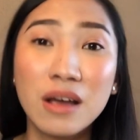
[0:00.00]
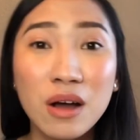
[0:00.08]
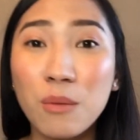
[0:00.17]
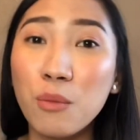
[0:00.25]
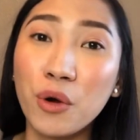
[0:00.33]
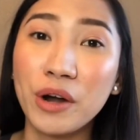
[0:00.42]

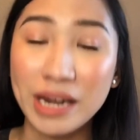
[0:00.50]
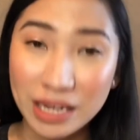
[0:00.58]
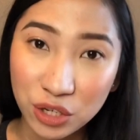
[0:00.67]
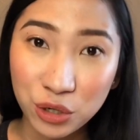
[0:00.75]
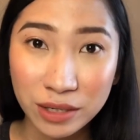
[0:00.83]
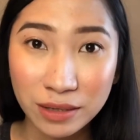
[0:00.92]
more
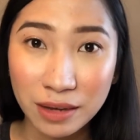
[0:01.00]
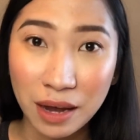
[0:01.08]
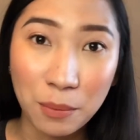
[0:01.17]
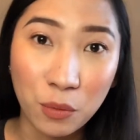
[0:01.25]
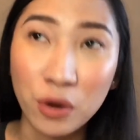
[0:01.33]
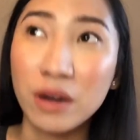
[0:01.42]
interesting,
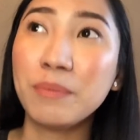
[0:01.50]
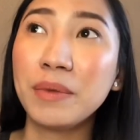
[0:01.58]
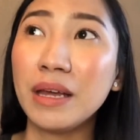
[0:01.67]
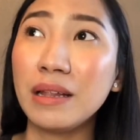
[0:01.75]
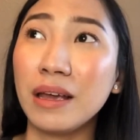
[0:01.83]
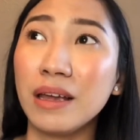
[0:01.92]
more
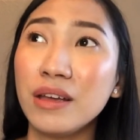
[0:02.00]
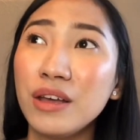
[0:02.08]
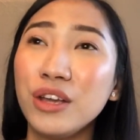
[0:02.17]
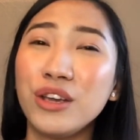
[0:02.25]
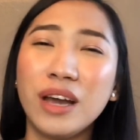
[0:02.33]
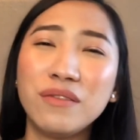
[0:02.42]
appealing.
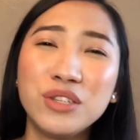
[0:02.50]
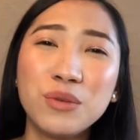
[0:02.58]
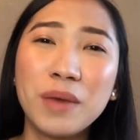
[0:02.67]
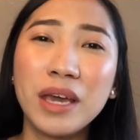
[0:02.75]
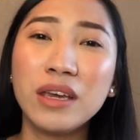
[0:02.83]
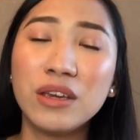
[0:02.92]
You have to
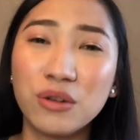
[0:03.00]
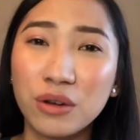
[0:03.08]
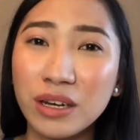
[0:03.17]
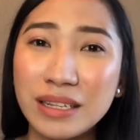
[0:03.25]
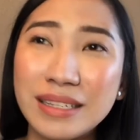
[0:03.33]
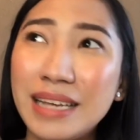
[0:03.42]
make your
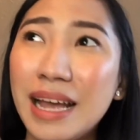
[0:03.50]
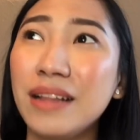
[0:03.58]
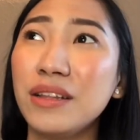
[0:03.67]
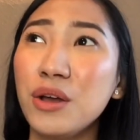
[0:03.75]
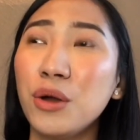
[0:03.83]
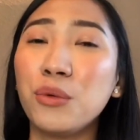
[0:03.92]
content
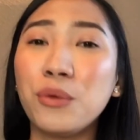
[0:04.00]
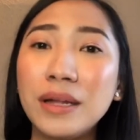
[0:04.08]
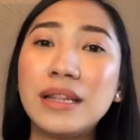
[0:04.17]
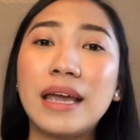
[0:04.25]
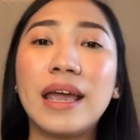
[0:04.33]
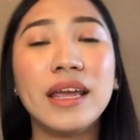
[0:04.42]

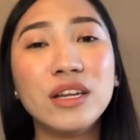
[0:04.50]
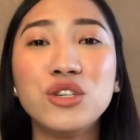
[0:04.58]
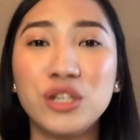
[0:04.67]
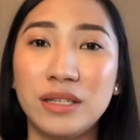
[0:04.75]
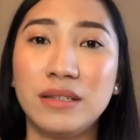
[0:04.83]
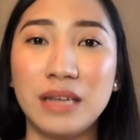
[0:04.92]
really
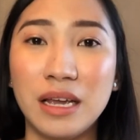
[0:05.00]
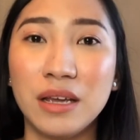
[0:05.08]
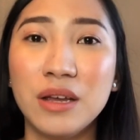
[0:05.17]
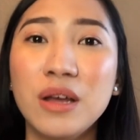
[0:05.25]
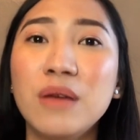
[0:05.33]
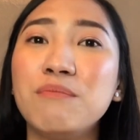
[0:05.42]
interesting
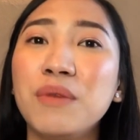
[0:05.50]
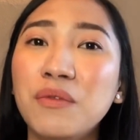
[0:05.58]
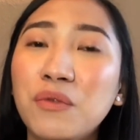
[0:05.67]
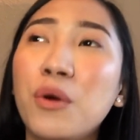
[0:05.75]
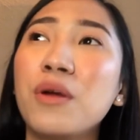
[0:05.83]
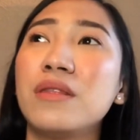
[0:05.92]

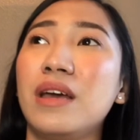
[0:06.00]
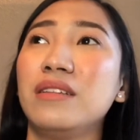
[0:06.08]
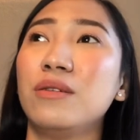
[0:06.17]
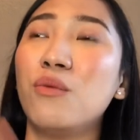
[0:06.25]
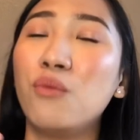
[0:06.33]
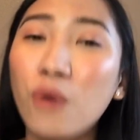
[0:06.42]
before that
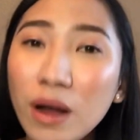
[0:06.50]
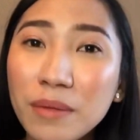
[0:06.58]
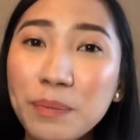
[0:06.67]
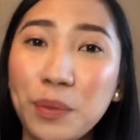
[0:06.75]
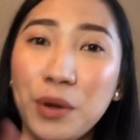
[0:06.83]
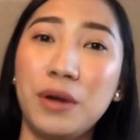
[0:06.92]
one
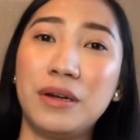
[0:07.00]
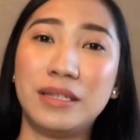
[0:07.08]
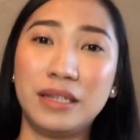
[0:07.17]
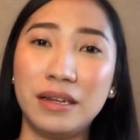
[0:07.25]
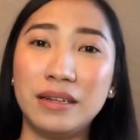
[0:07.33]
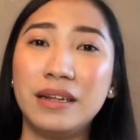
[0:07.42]

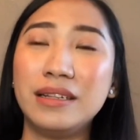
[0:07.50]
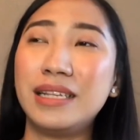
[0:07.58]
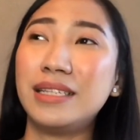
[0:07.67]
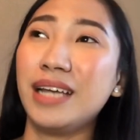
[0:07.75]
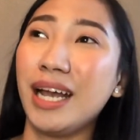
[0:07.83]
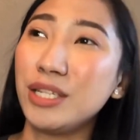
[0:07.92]
person
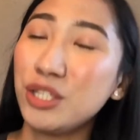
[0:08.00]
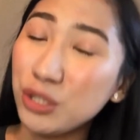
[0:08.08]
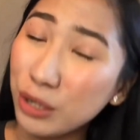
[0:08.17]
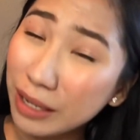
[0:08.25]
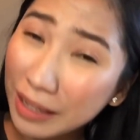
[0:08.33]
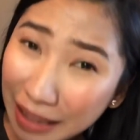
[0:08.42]
decides to
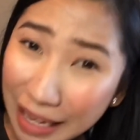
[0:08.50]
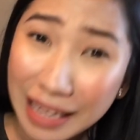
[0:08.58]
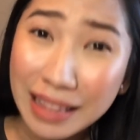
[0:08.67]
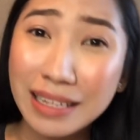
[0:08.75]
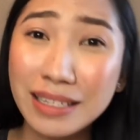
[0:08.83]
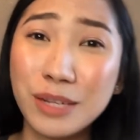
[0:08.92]
click
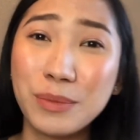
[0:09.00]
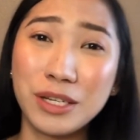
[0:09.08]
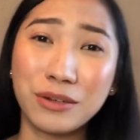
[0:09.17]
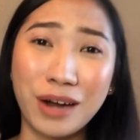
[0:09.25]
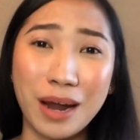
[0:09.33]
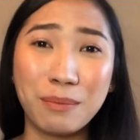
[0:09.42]
that
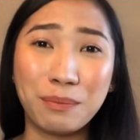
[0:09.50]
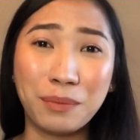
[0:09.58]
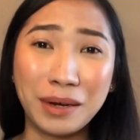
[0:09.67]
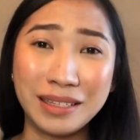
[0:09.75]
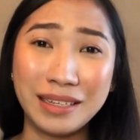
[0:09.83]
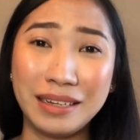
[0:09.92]
subscribe
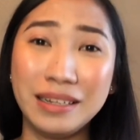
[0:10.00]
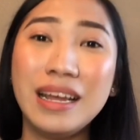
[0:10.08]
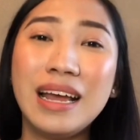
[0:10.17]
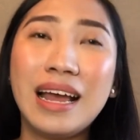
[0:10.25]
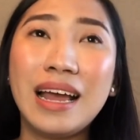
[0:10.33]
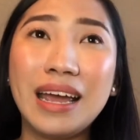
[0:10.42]
button.
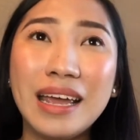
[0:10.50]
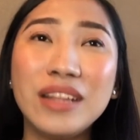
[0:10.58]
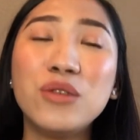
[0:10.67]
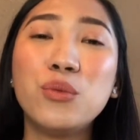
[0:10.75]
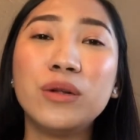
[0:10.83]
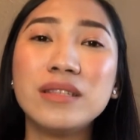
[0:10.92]
It
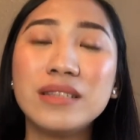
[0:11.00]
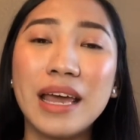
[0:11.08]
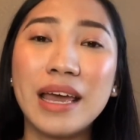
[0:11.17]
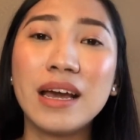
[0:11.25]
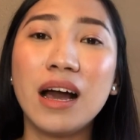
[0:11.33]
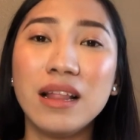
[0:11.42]
will
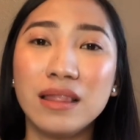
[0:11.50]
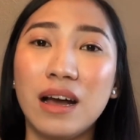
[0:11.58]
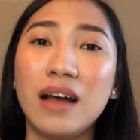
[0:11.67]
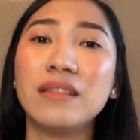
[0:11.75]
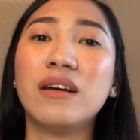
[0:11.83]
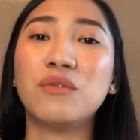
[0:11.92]
take a
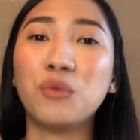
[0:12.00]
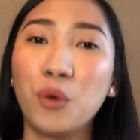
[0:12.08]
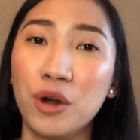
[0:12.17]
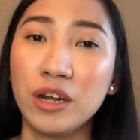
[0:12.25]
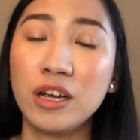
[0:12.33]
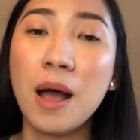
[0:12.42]
lot of
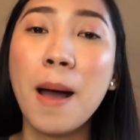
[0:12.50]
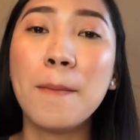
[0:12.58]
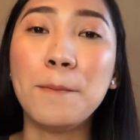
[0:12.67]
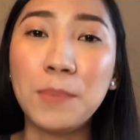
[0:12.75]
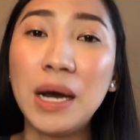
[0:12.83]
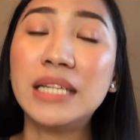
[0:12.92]
work,
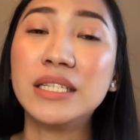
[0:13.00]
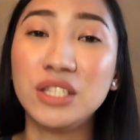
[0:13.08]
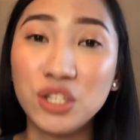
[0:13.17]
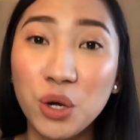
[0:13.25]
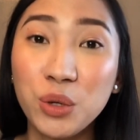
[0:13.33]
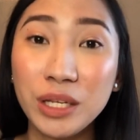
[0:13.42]
but
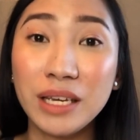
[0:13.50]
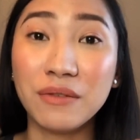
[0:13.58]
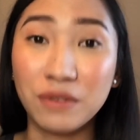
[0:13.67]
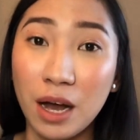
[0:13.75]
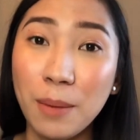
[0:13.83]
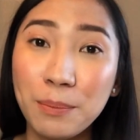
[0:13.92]
don't give
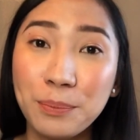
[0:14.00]
up